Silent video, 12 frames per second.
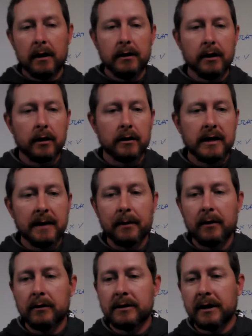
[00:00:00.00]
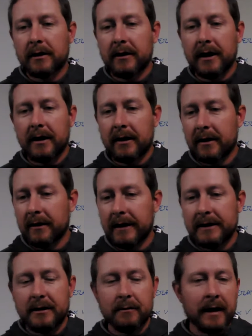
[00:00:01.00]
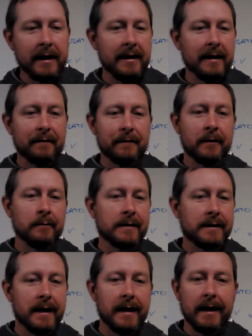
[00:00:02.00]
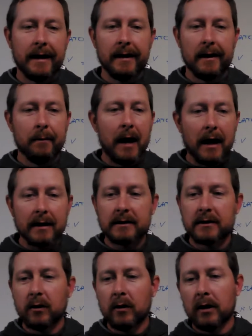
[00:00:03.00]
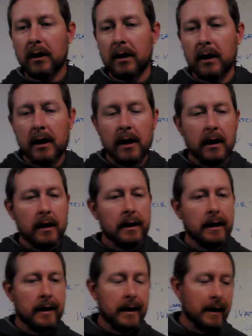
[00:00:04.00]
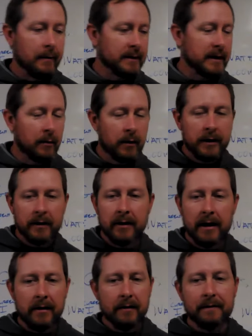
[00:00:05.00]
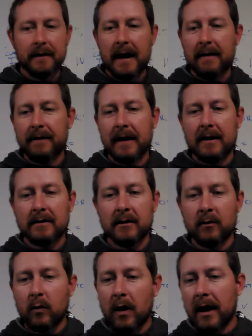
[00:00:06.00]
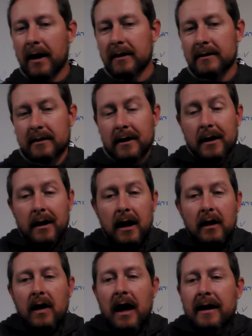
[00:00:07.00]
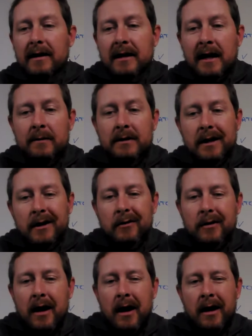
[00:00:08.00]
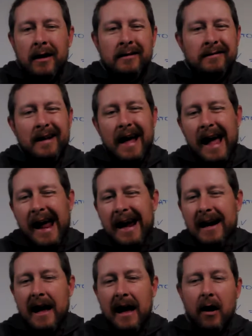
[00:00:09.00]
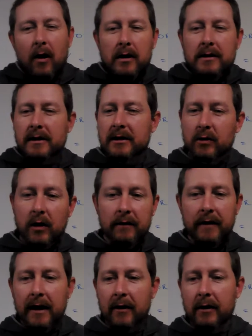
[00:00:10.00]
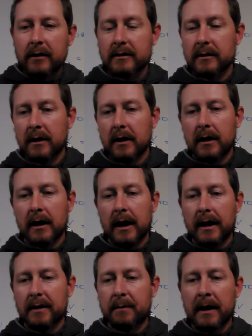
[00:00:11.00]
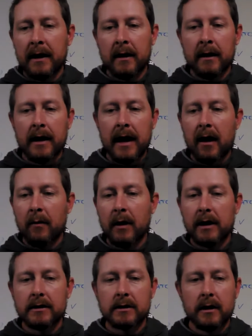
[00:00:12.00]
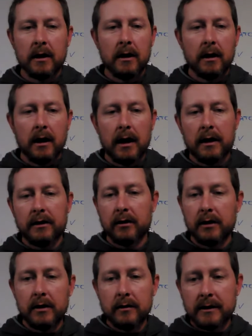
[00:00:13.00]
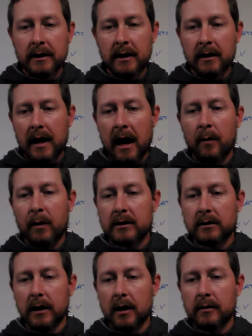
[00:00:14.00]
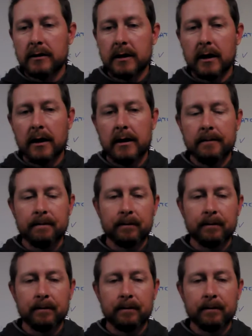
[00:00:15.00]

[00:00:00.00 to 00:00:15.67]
Your typical generator that you might get from, say, a box store, somewhere in the round of 5,000 watts, a lot of times going to run 8 hours to 12 hours, depending on how much you're using it, how much load's on it.